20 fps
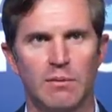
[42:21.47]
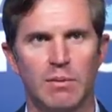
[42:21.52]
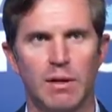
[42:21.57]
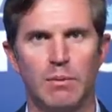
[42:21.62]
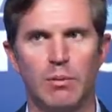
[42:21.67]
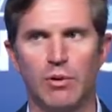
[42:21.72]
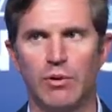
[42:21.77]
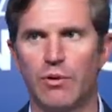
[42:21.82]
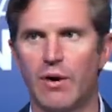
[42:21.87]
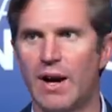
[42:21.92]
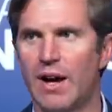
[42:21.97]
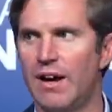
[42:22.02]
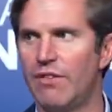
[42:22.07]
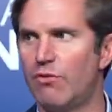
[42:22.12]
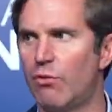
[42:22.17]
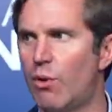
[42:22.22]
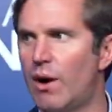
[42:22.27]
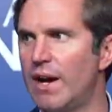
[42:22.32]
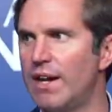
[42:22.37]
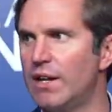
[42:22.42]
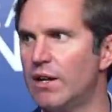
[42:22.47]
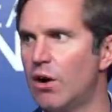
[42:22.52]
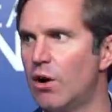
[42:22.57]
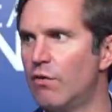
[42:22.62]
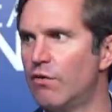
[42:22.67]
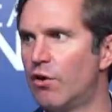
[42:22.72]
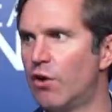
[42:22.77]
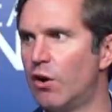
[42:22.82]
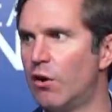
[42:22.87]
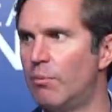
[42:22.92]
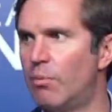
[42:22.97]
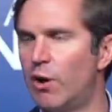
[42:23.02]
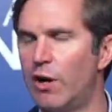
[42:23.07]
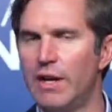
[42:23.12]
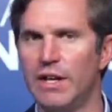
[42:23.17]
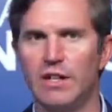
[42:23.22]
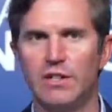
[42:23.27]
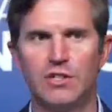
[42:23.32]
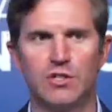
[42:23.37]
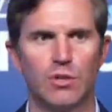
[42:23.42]
People drive right over a
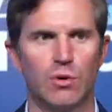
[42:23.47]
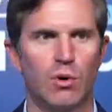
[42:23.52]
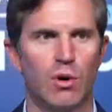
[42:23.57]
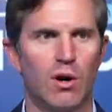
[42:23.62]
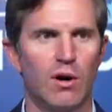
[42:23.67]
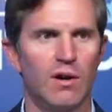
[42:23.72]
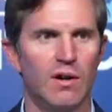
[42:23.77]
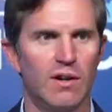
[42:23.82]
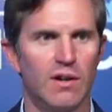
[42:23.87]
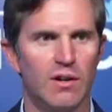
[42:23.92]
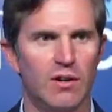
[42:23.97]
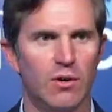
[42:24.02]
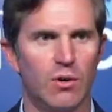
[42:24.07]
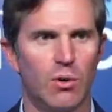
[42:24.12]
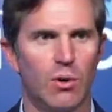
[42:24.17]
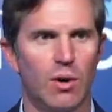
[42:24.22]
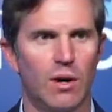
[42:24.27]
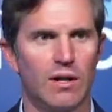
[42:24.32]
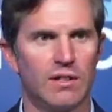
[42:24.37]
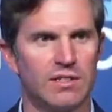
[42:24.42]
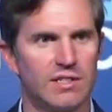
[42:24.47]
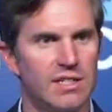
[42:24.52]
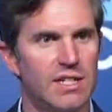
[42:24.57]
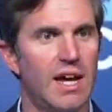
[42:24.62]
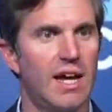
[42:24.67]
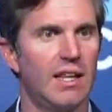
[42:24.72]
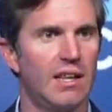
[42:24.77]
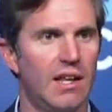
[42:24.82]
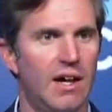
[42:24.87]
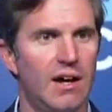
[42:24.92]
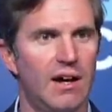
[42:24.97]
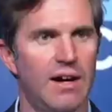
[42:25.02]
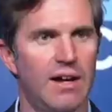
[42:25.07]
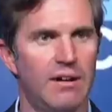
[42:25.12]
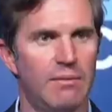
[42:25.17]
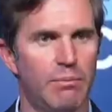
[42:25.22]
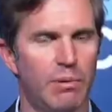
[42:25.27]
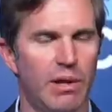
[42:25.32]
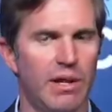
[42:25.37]
bridge or a state line,